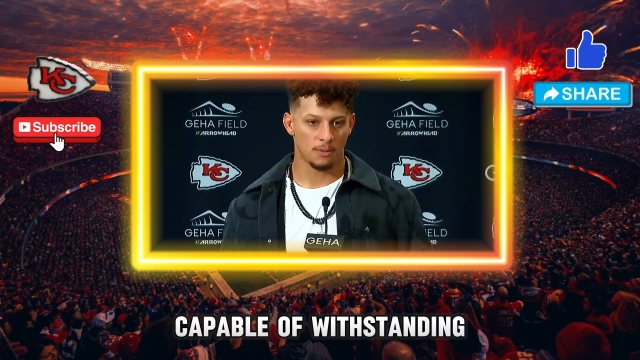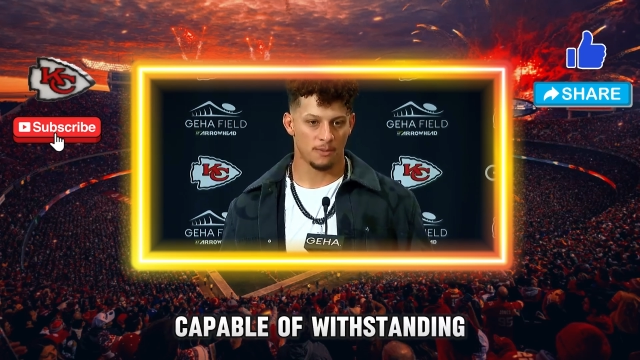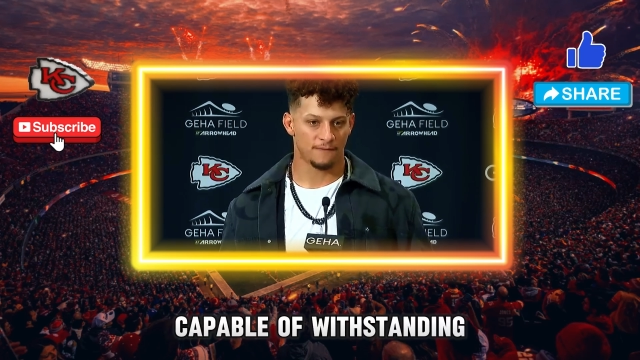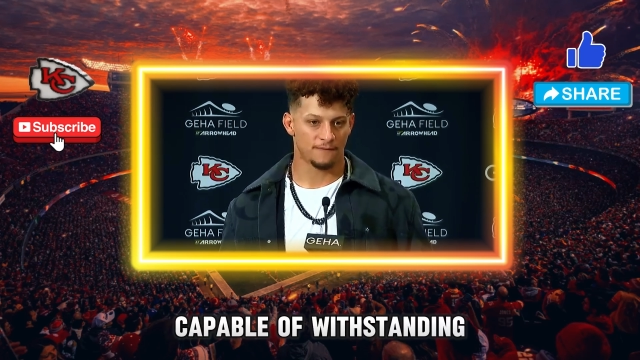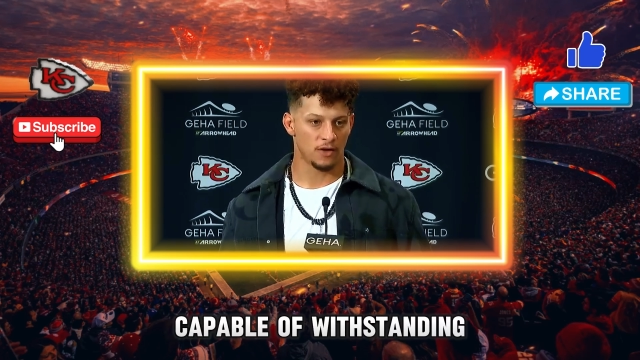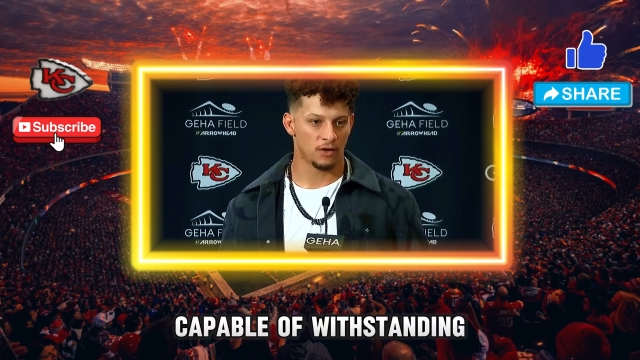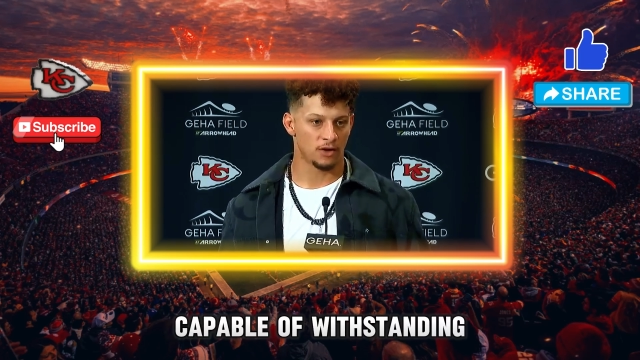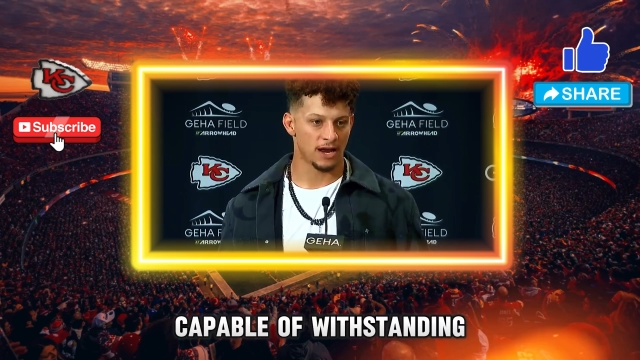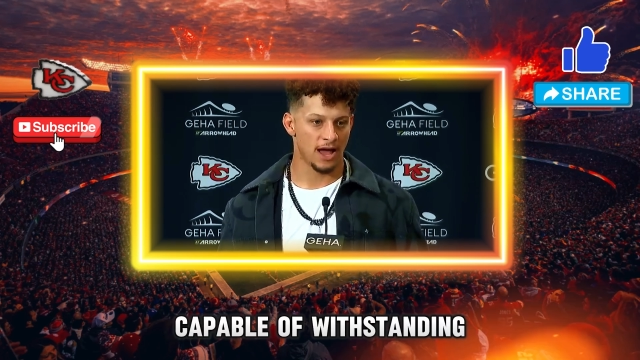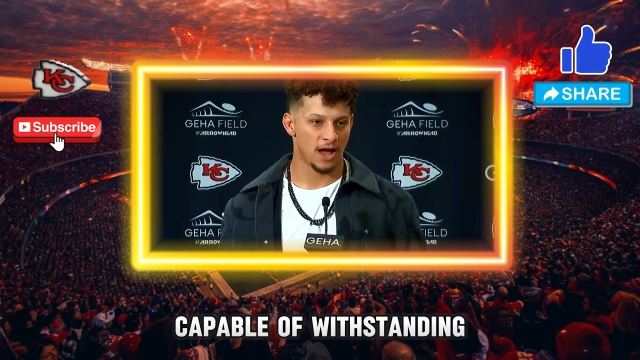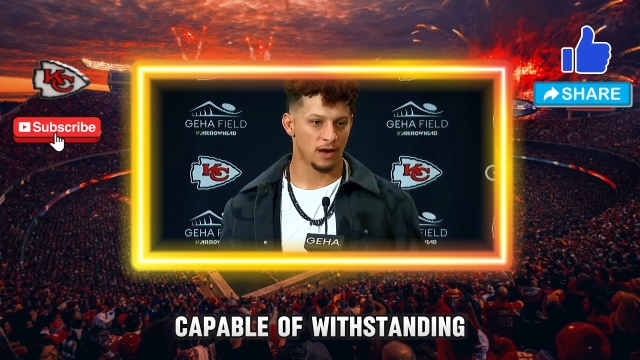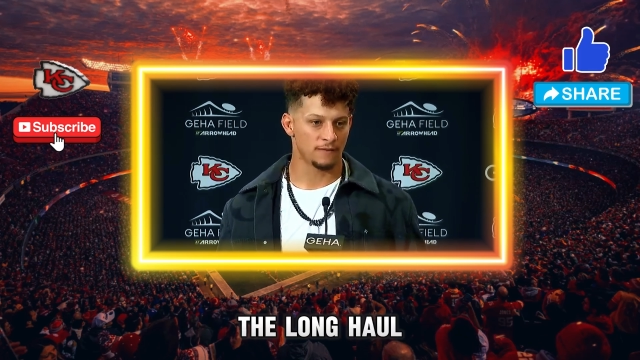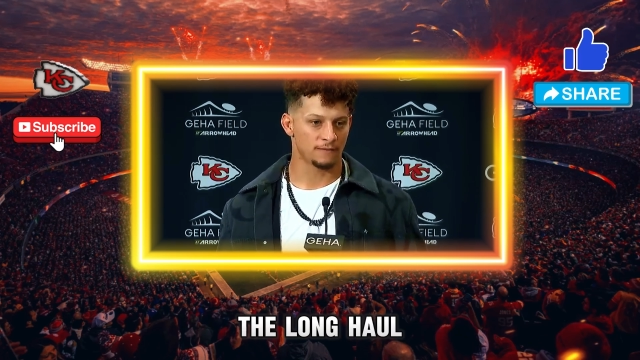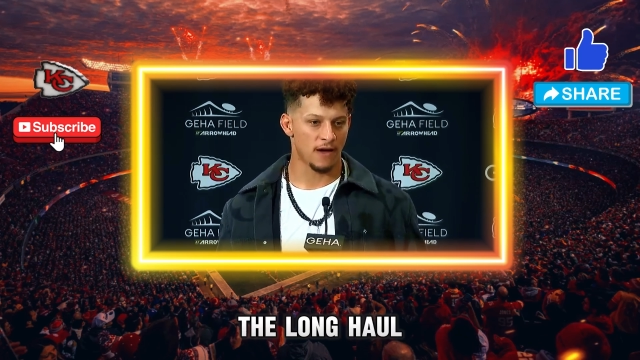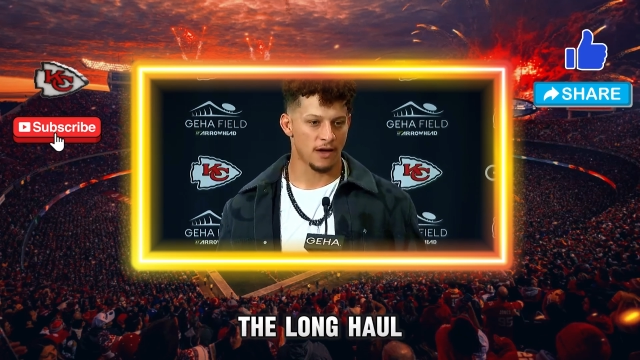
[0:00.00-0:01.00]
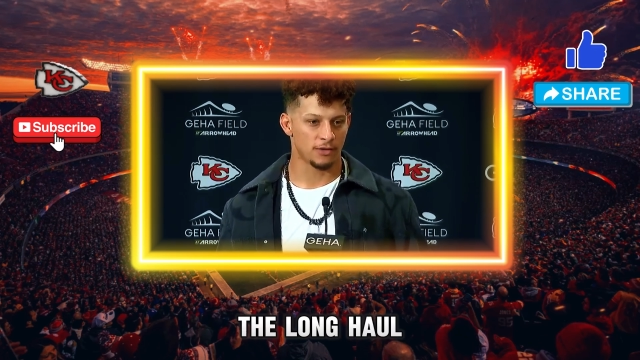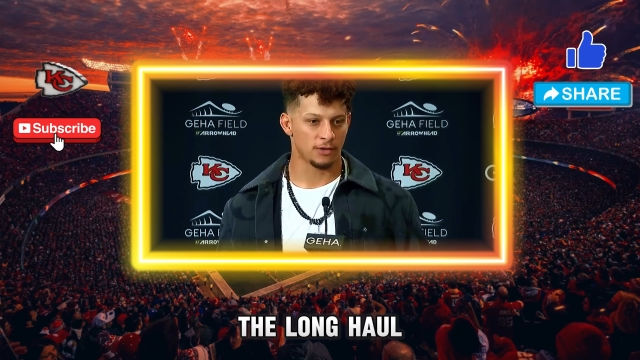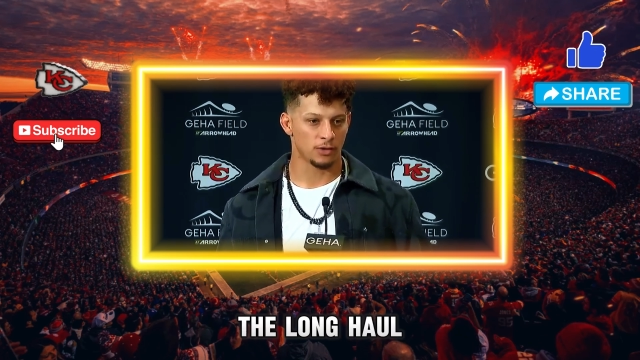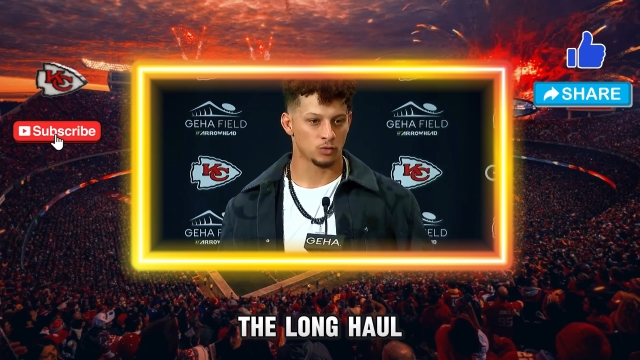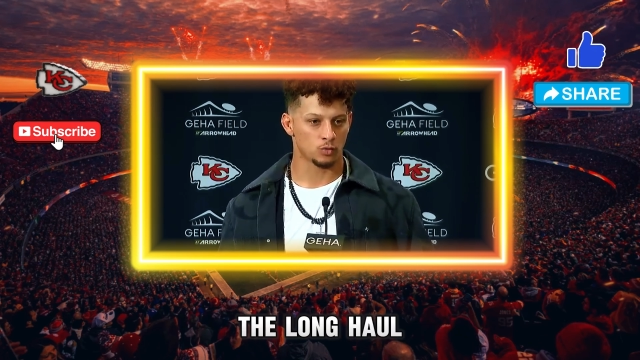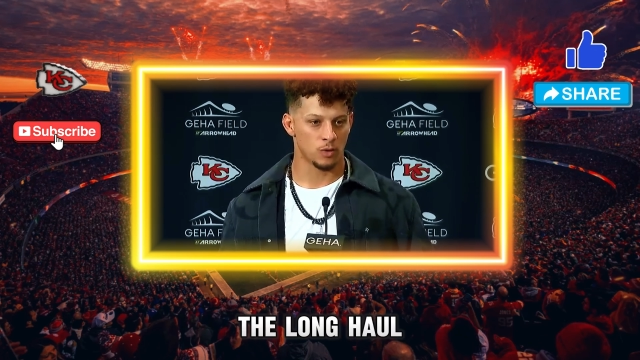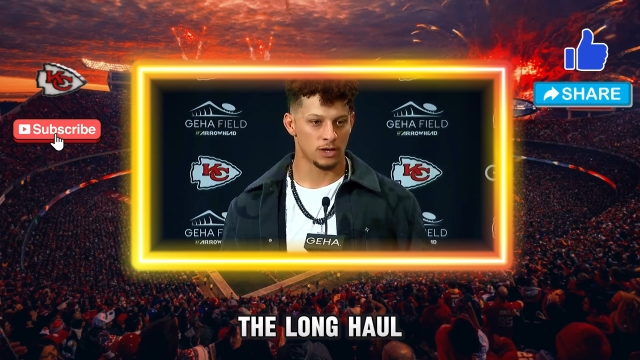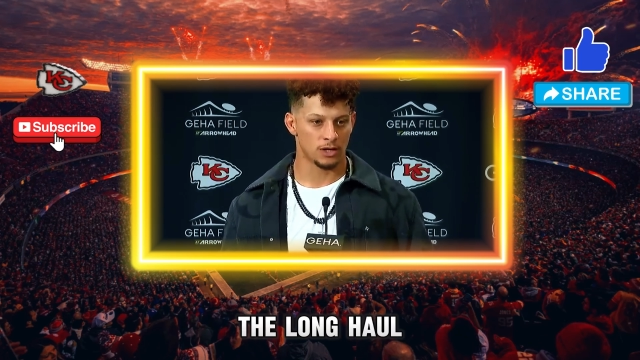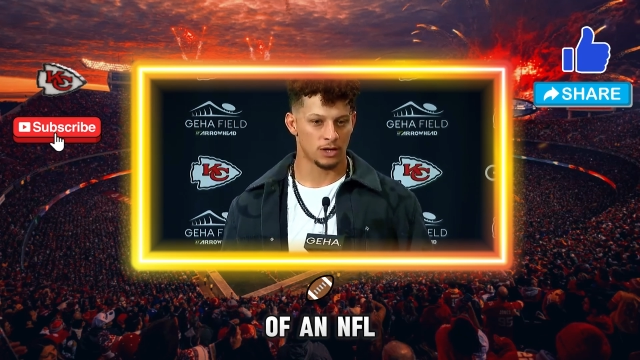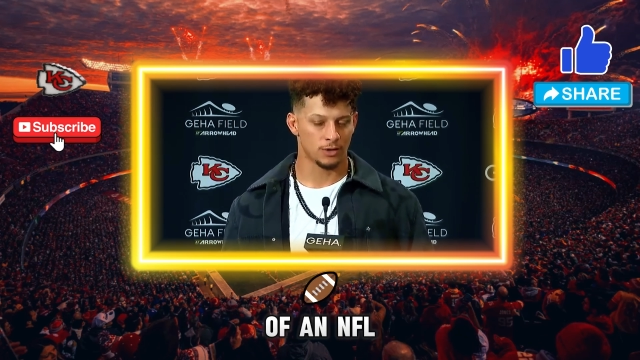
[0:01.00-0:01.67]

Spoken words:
withstanding the long haul